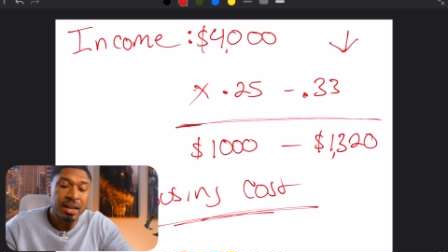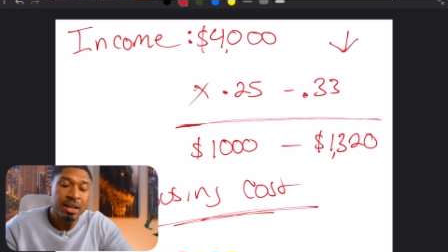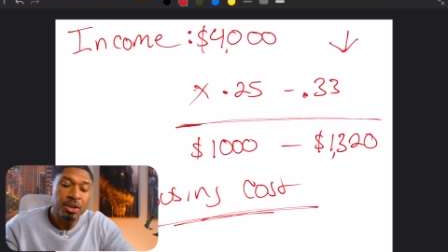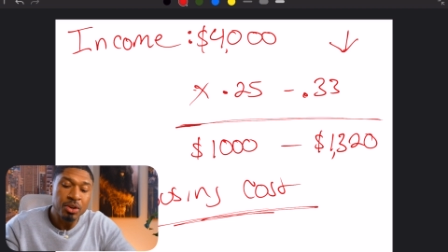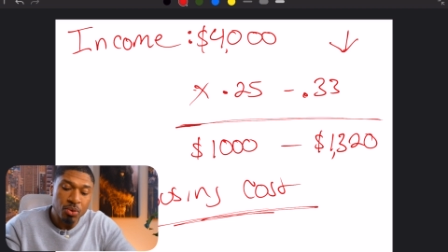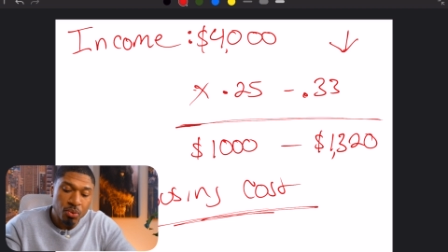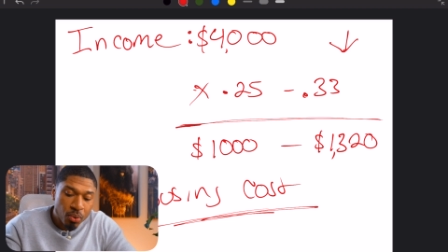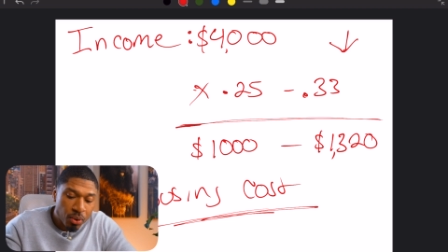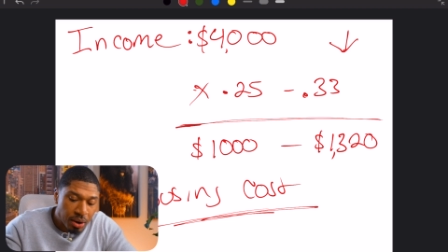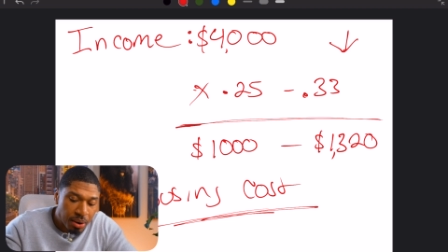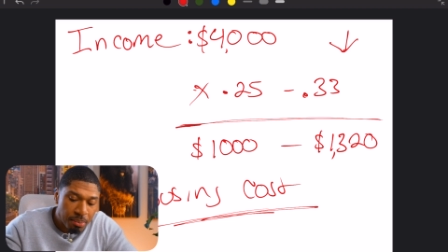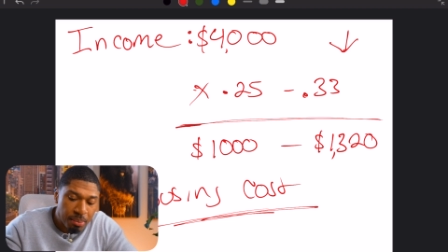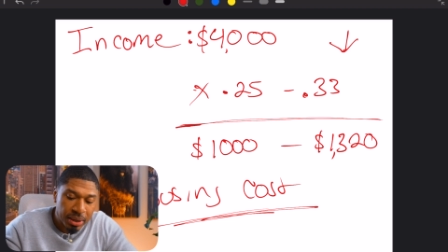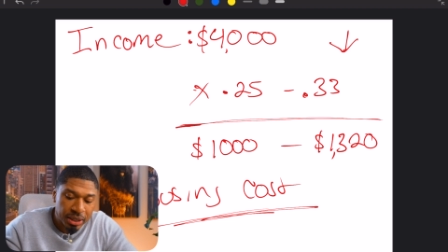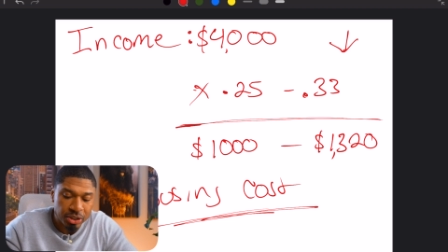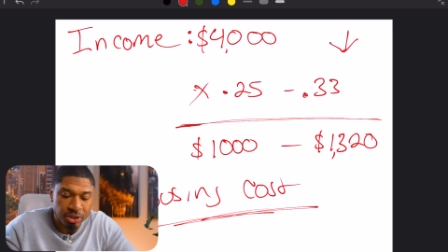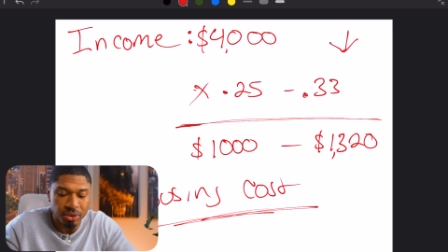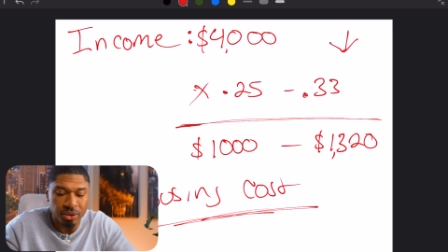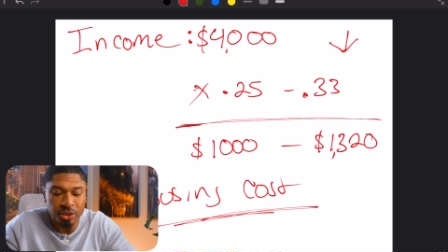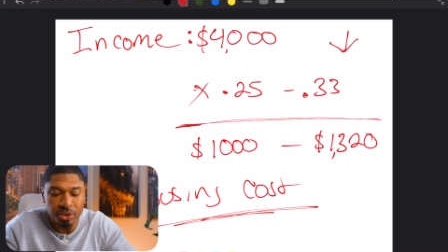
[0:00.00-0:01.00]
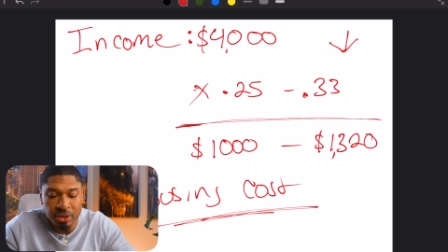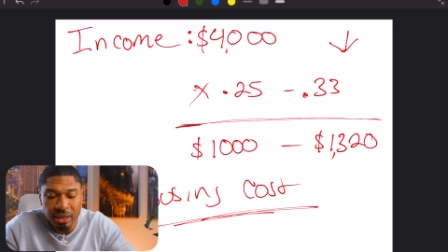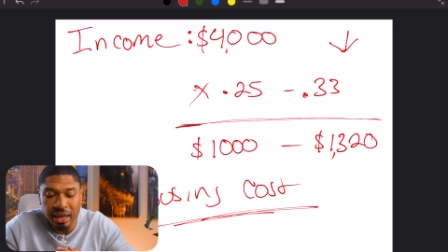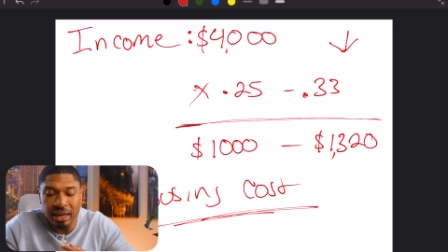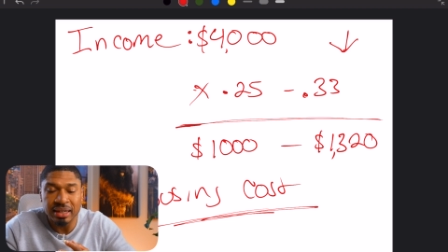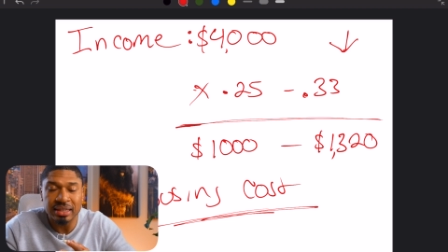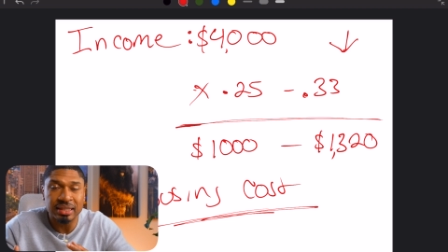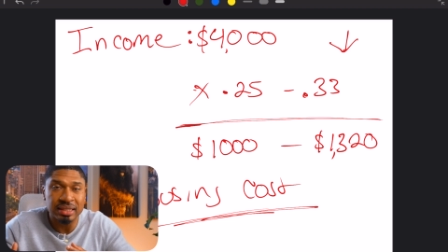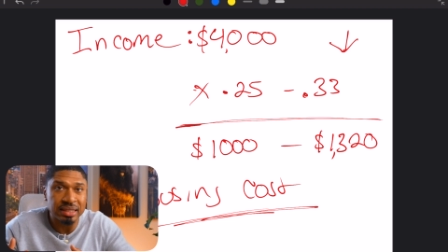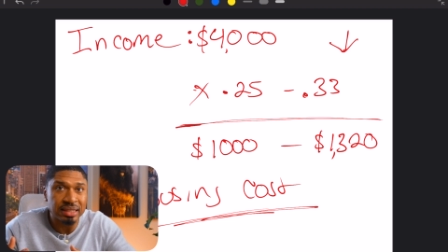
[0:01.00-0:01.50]
you want to make sure that you
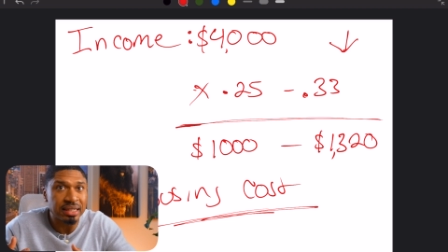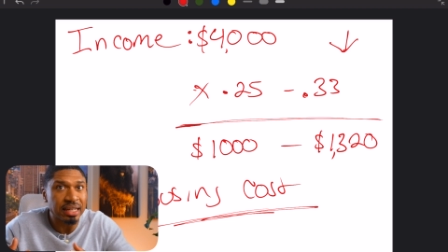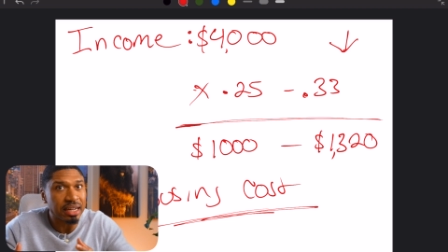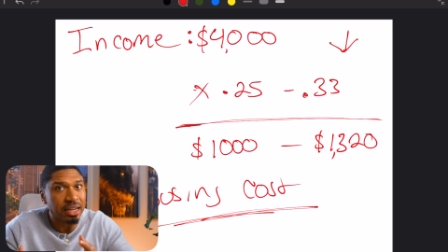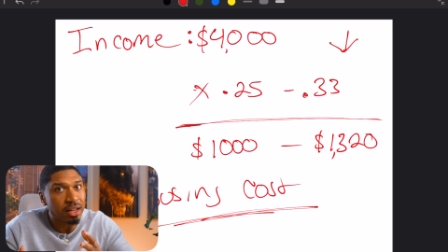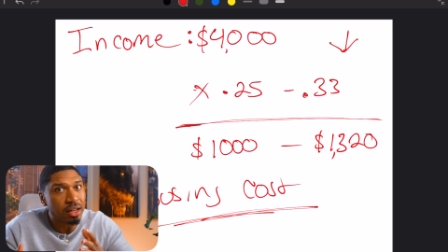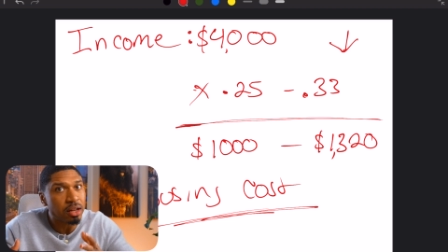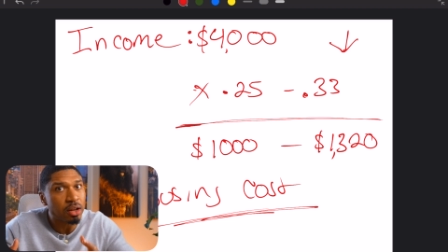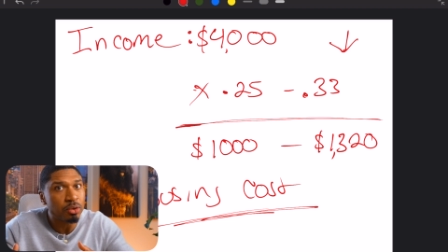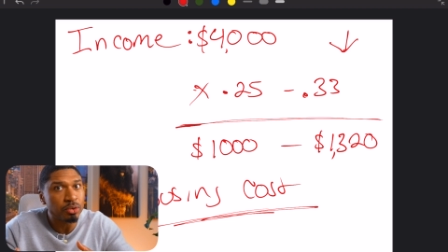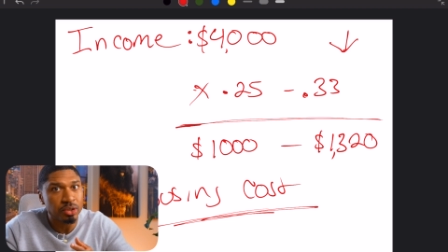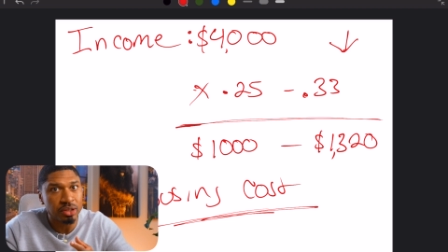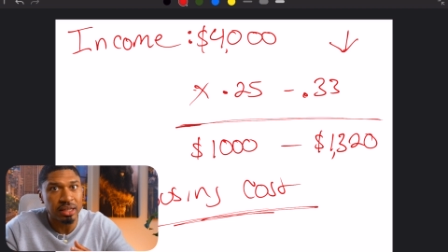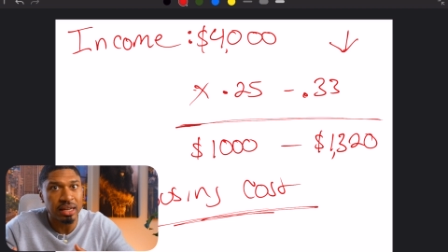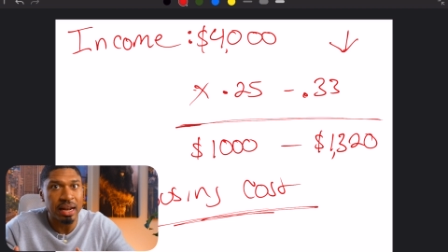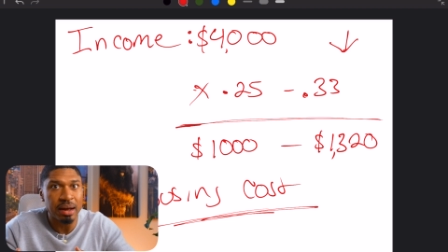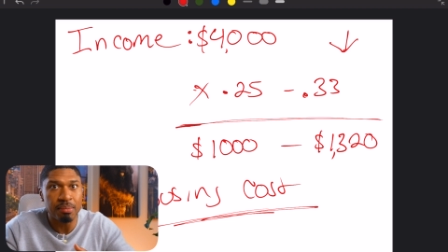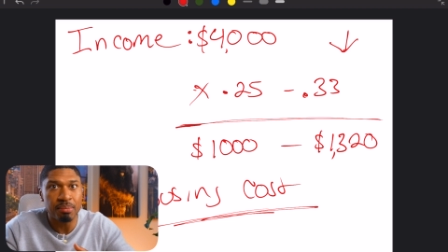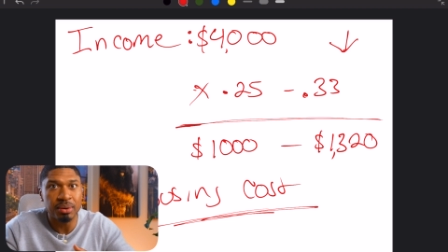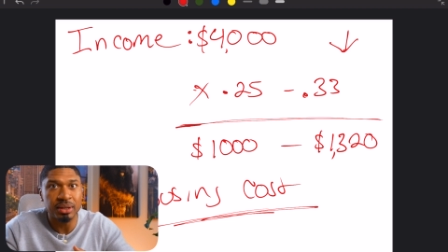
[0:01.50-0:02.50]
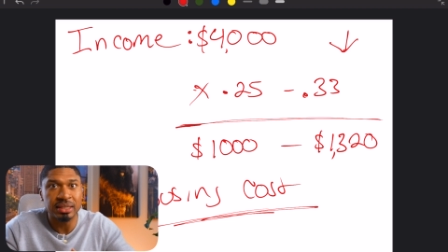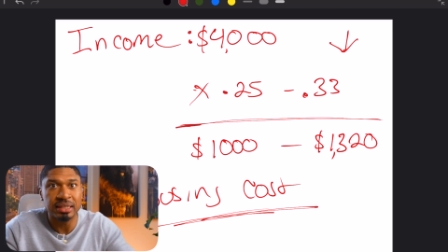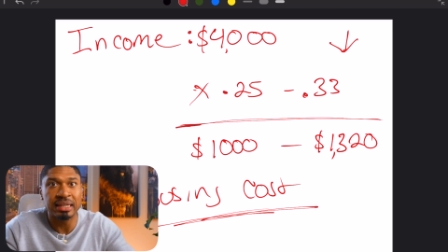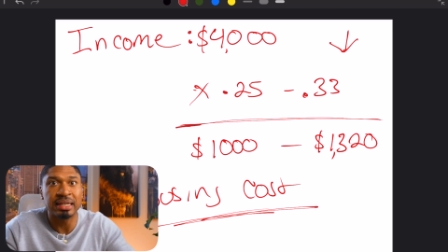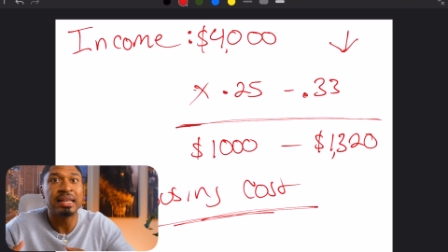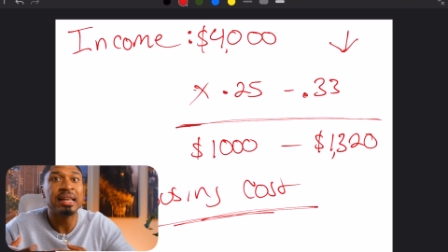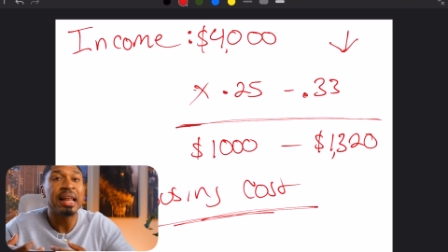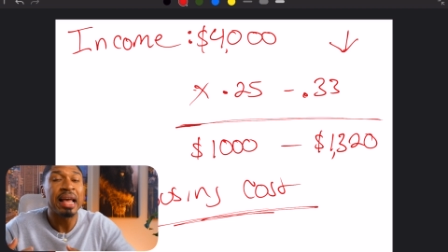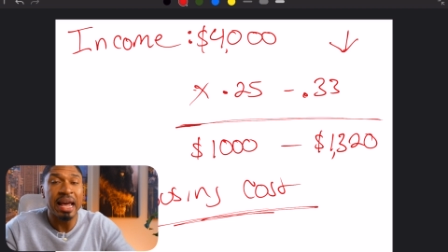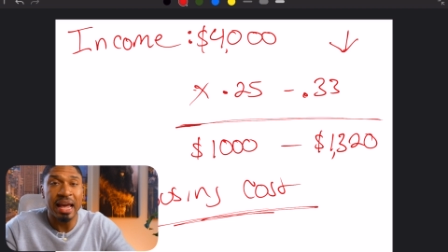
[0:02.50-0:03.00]
kind of stick close to that budget
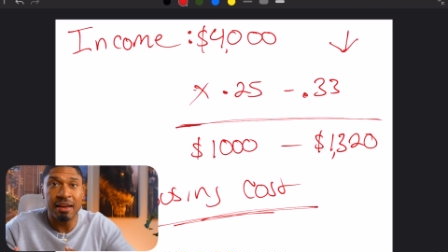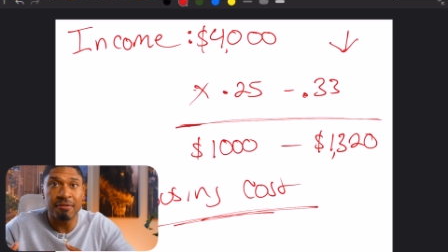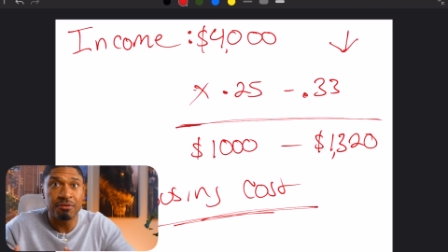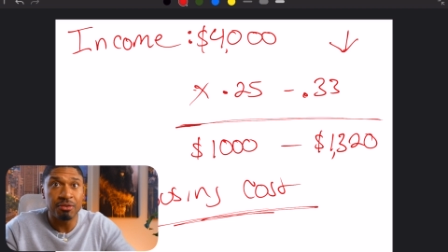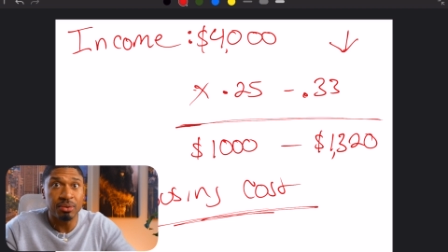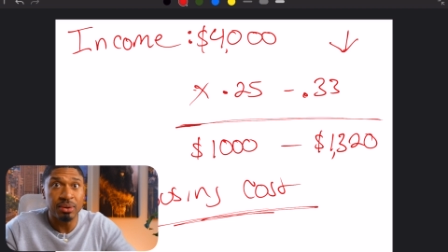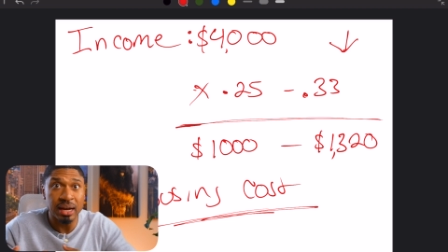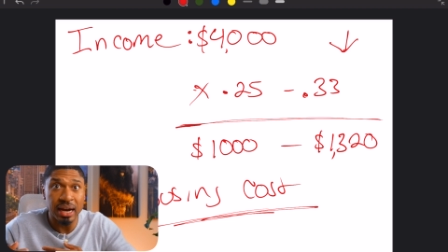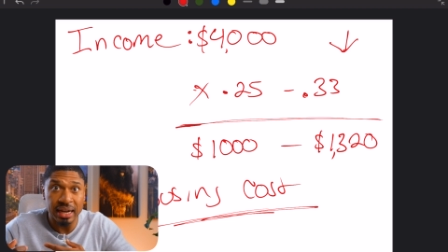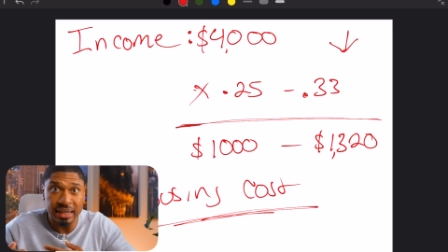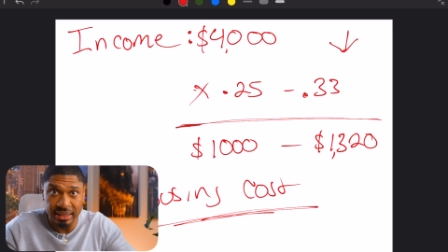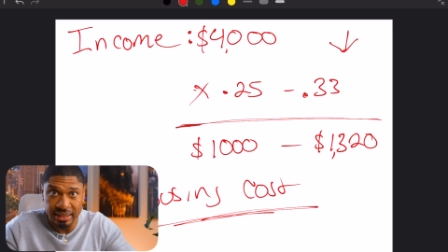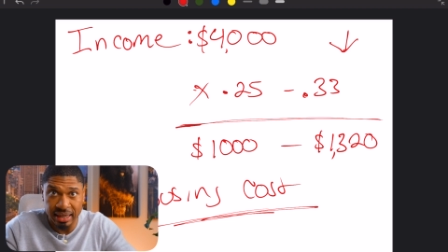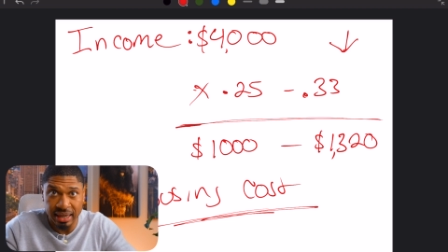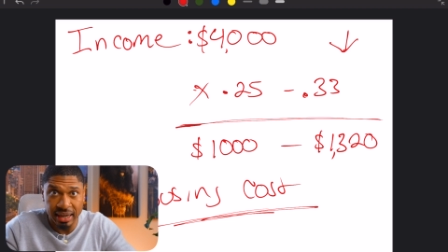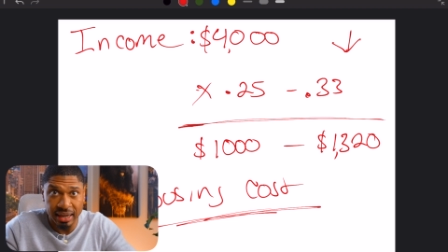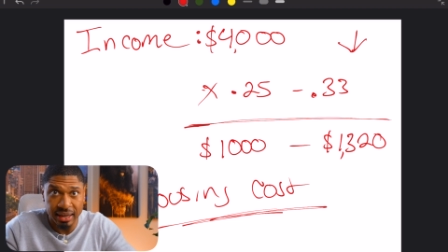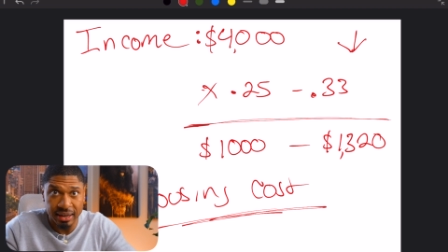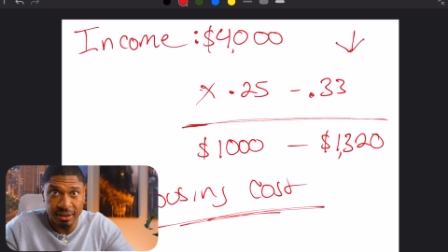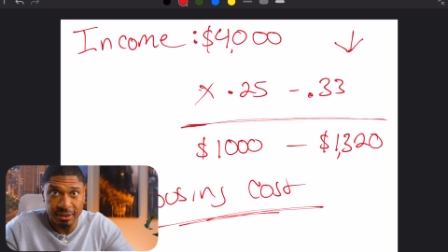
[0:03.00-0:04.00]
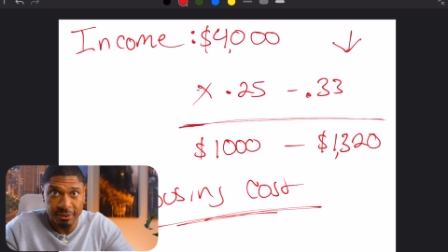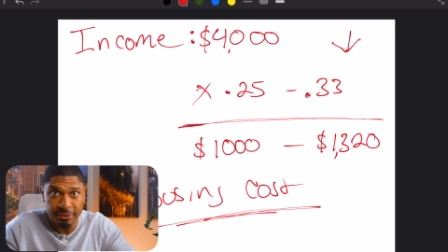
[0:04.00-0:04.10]
if you guys can.